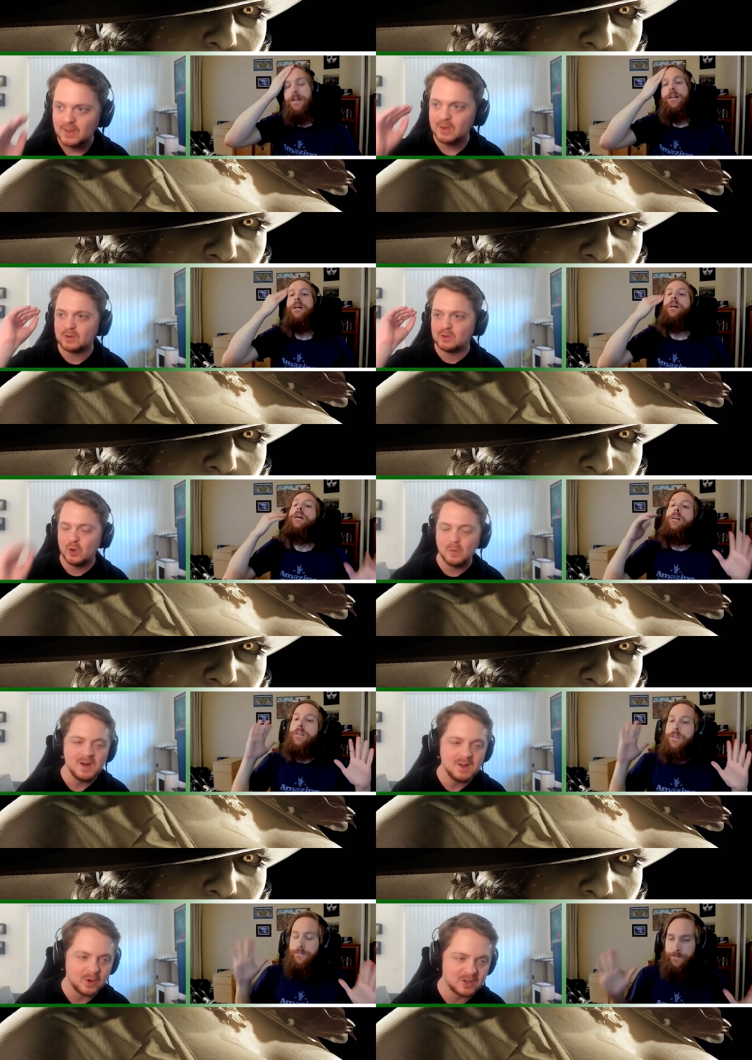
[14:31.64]
Speaker 1: there are too many
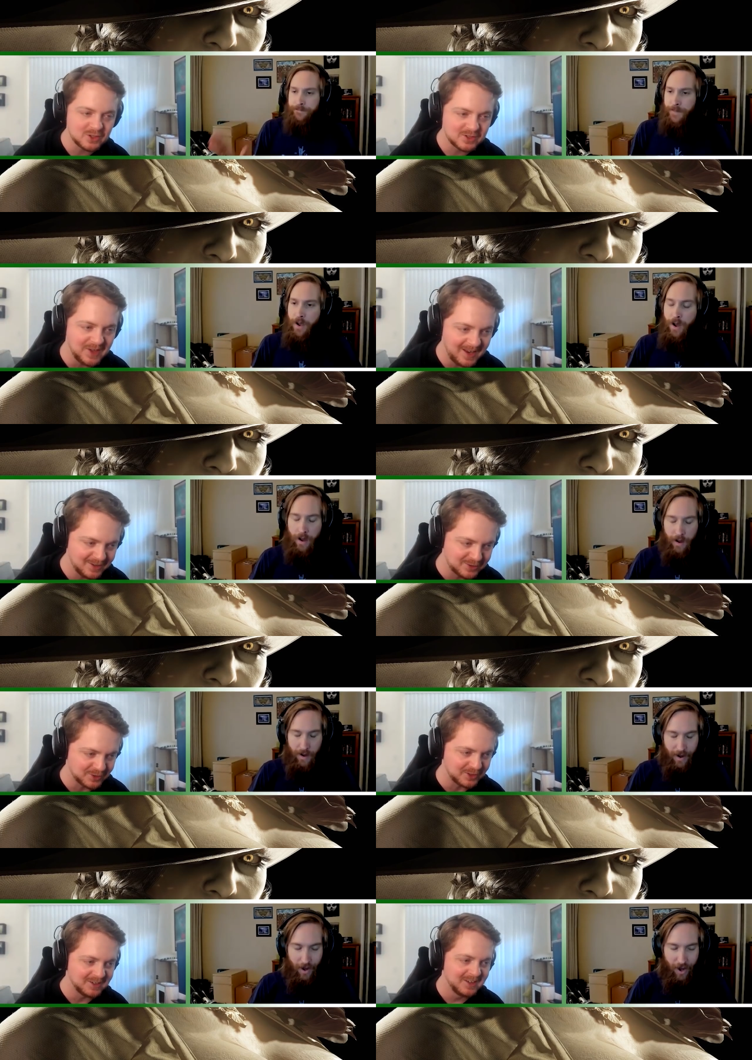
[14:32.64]
questions to
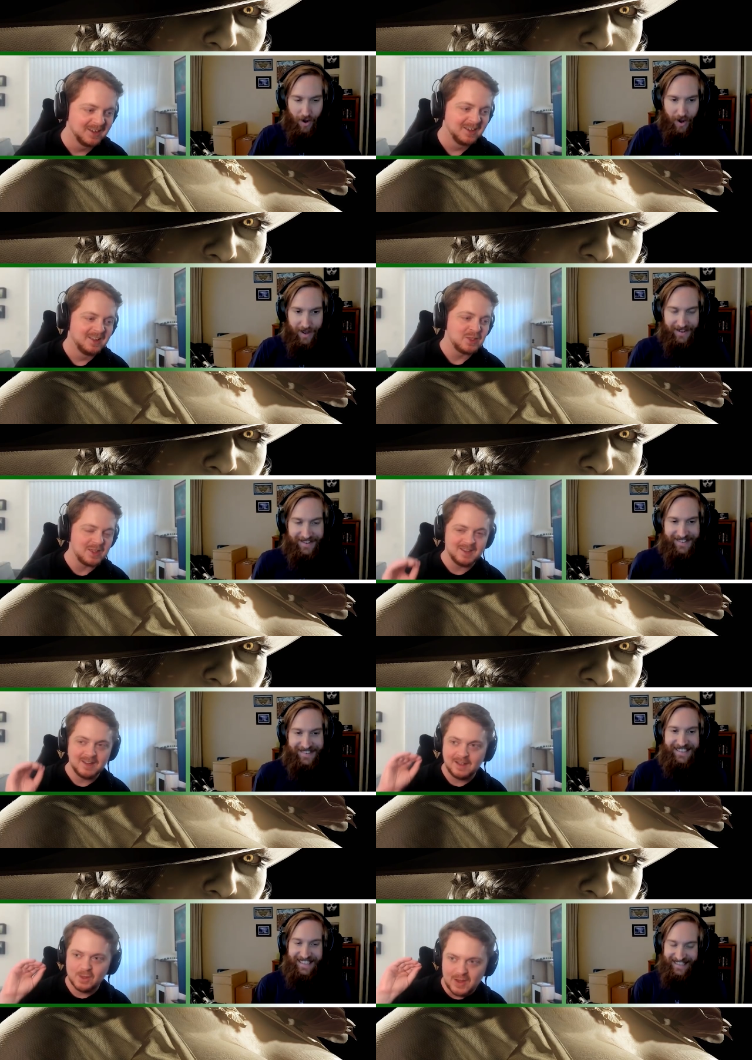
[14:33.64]
answer that
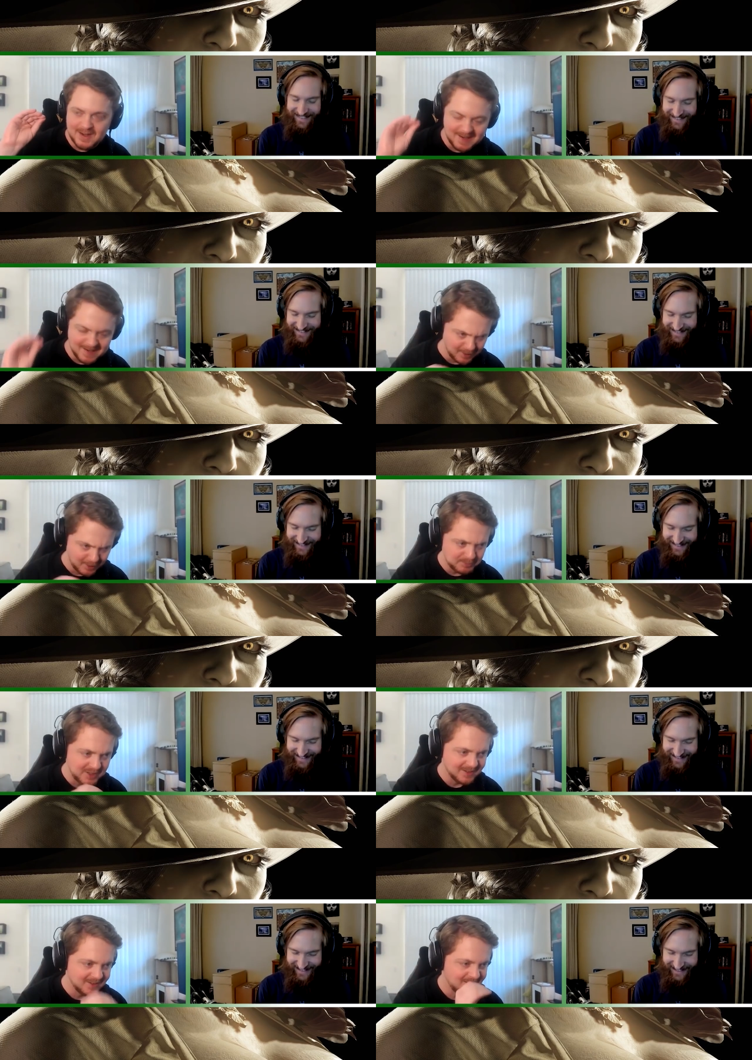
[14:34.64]
they they need to
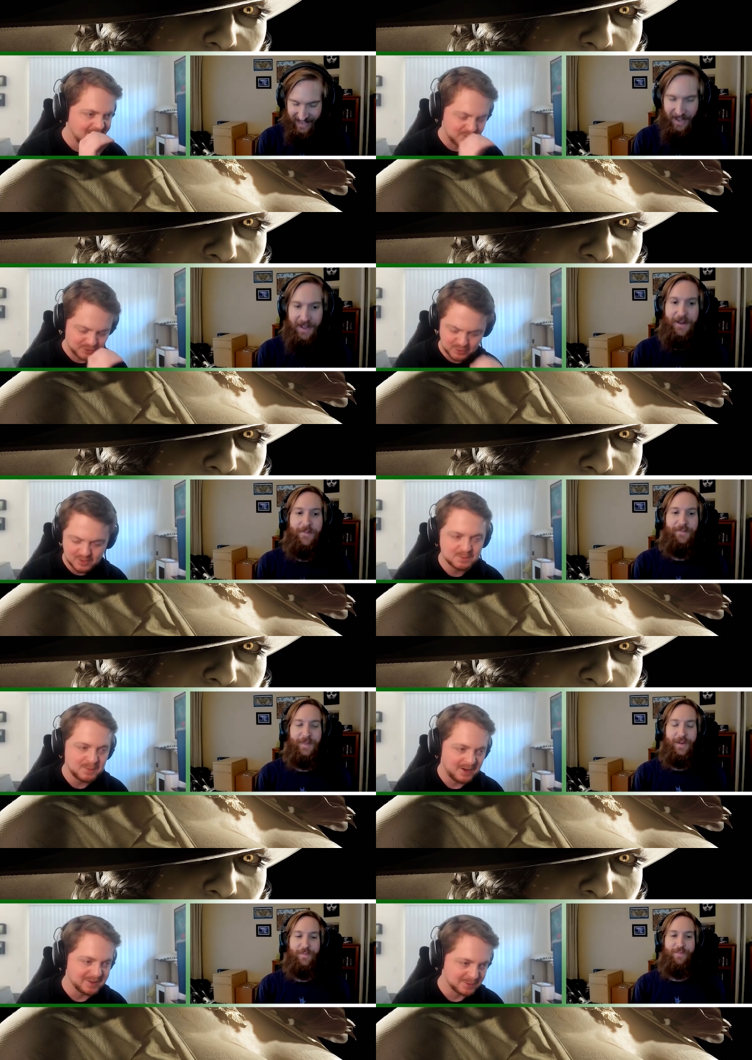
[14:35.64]
update it as soon as
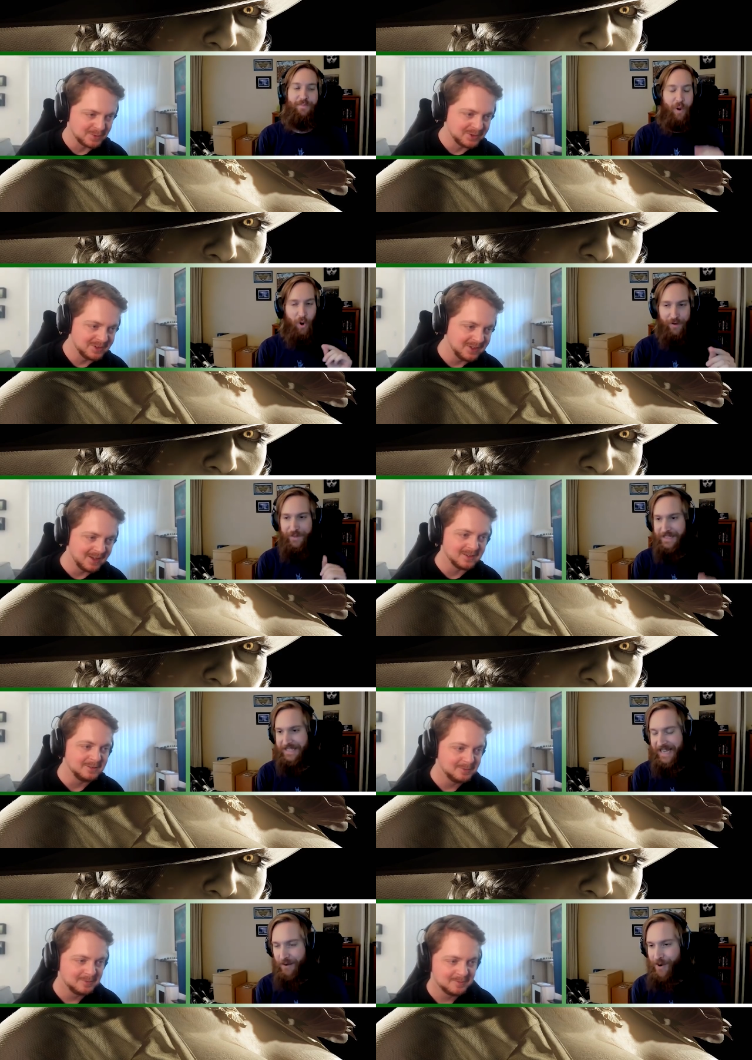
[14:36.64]
possible.
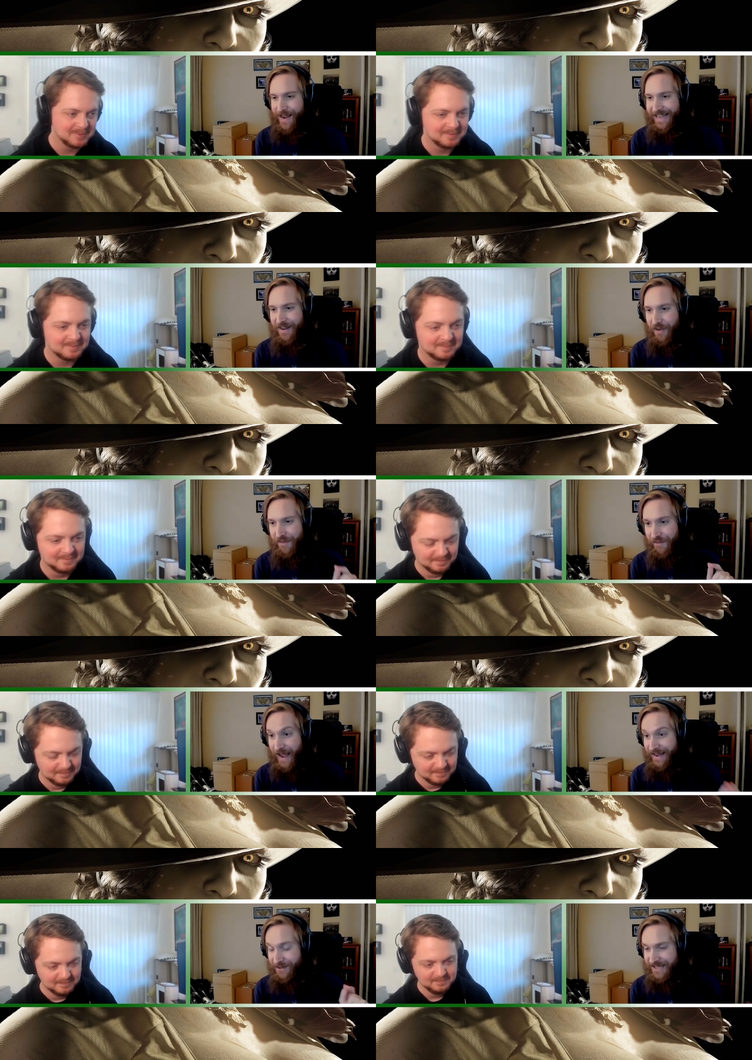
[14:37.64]
Speaker 2: Perfect yeah. segue into the
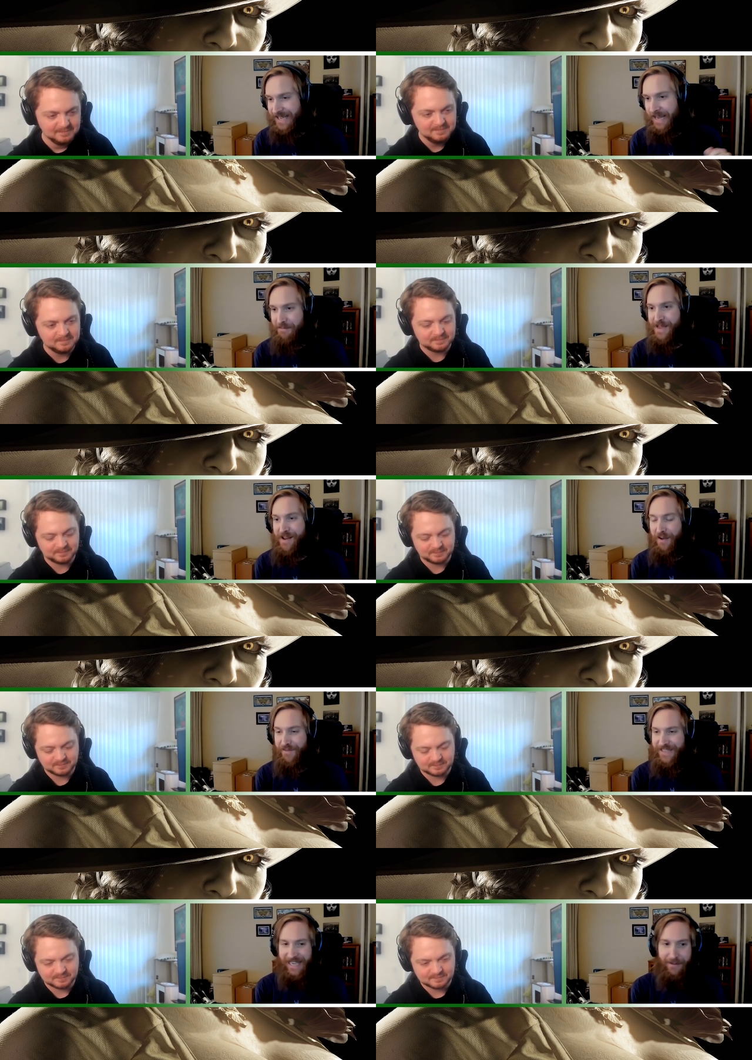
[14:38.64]
final segment
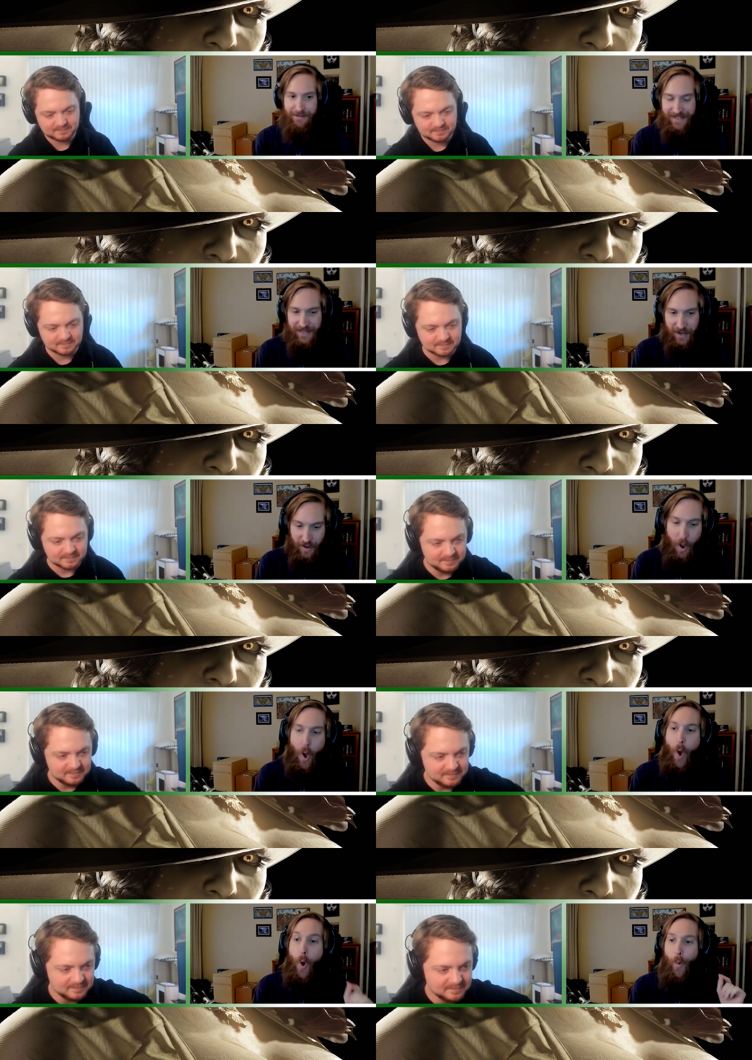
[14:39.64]
of this episode.
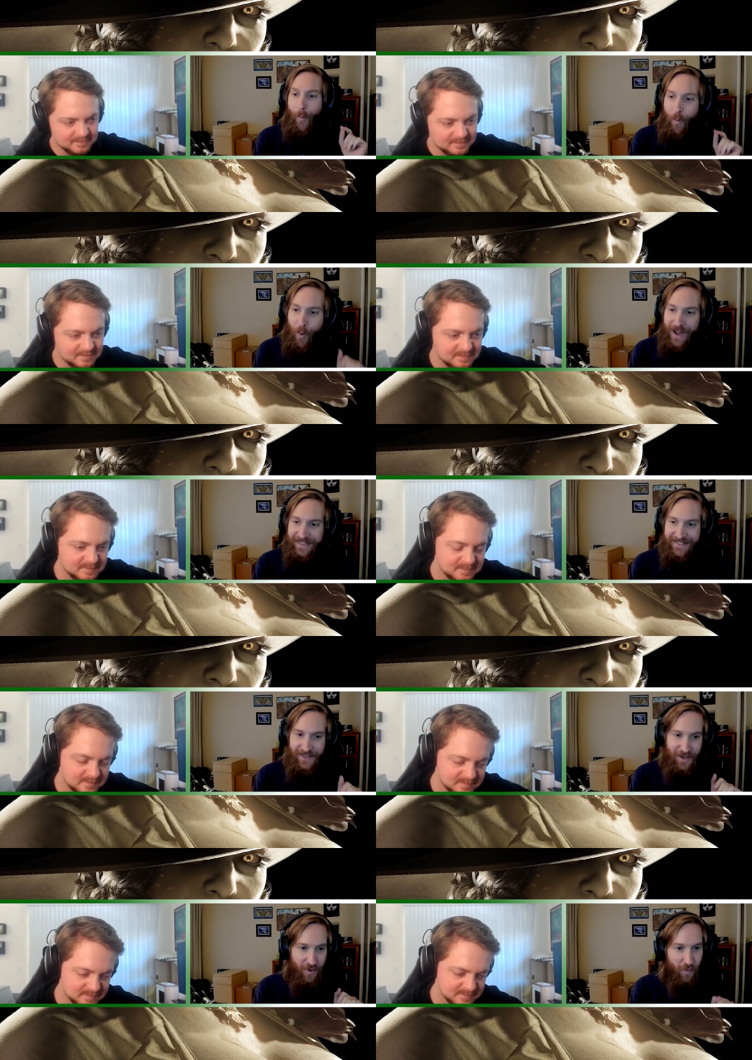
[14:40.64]
What
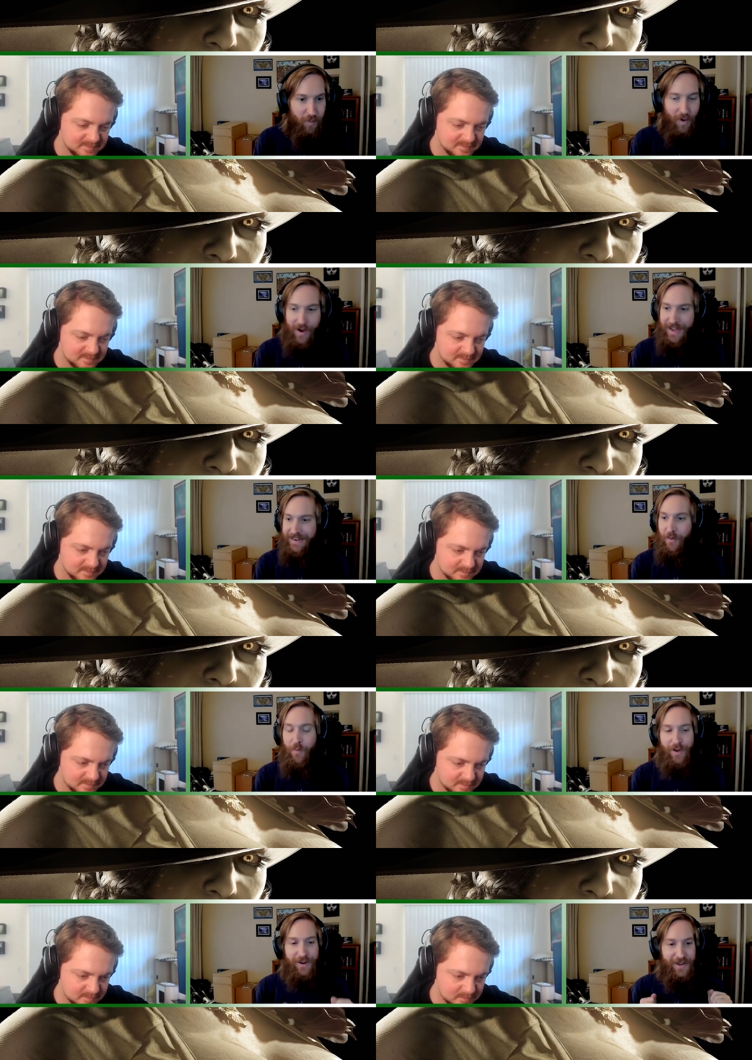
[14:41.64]
do you want?
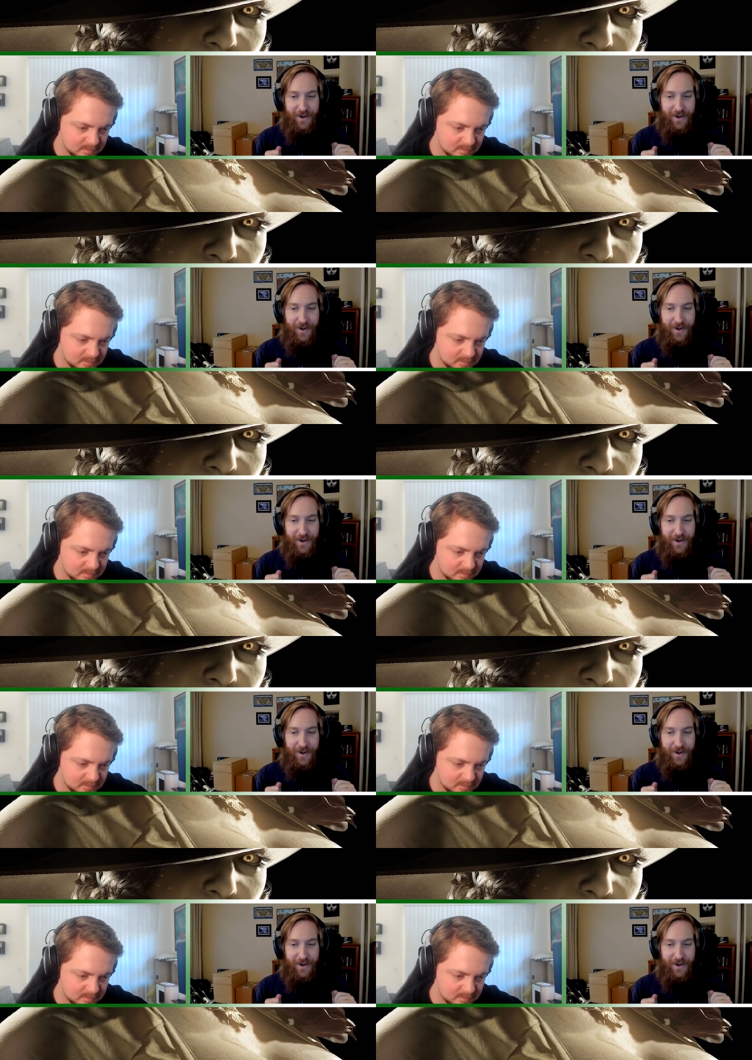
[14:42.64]
What are